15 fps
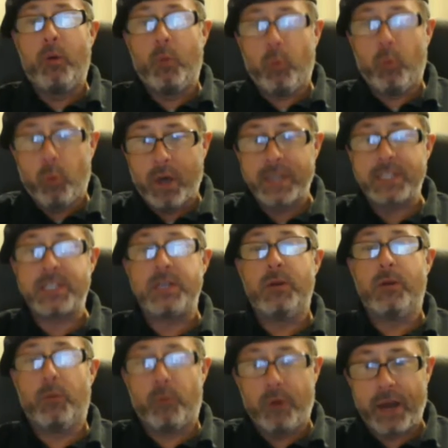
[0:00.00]
once
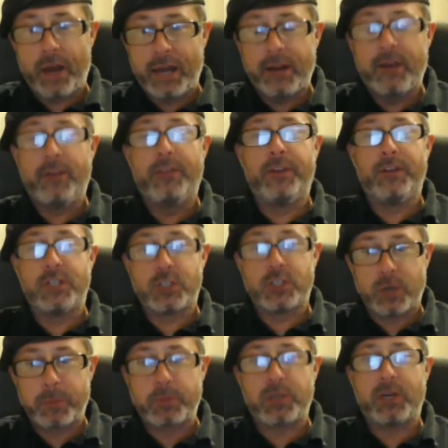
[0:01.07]
read the
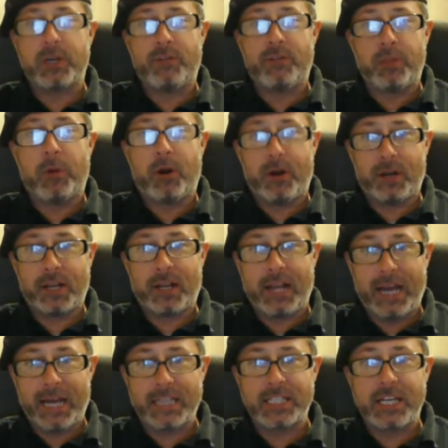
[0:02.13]
description of the Bard
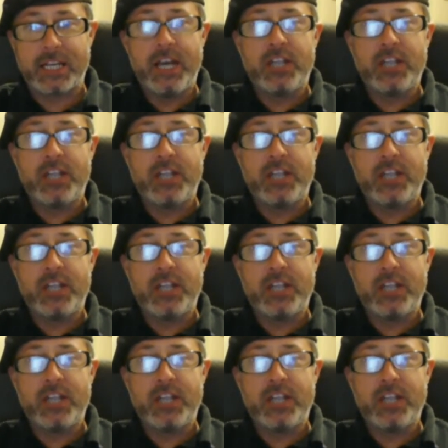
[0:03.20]
class.